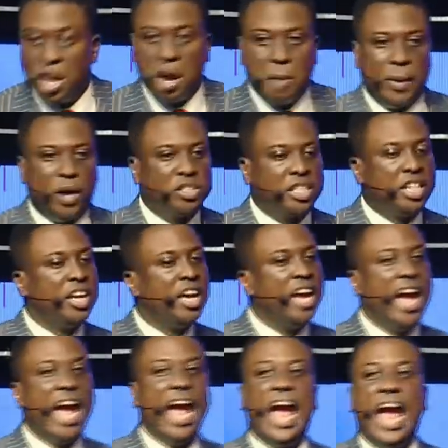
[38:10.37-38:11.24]
Paul said,
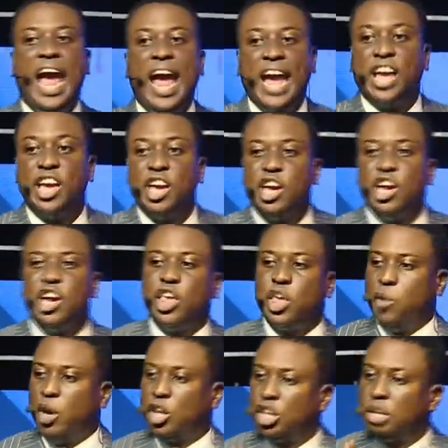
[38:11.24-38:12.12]
hey,
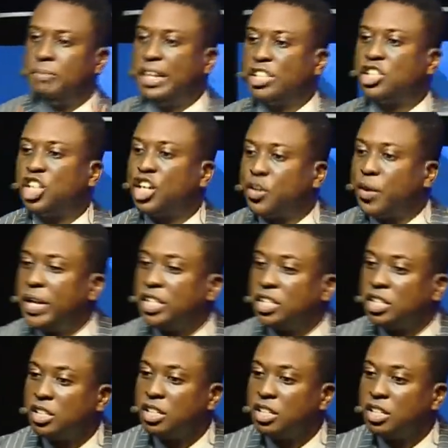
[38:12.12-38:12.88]
you want to know my secret?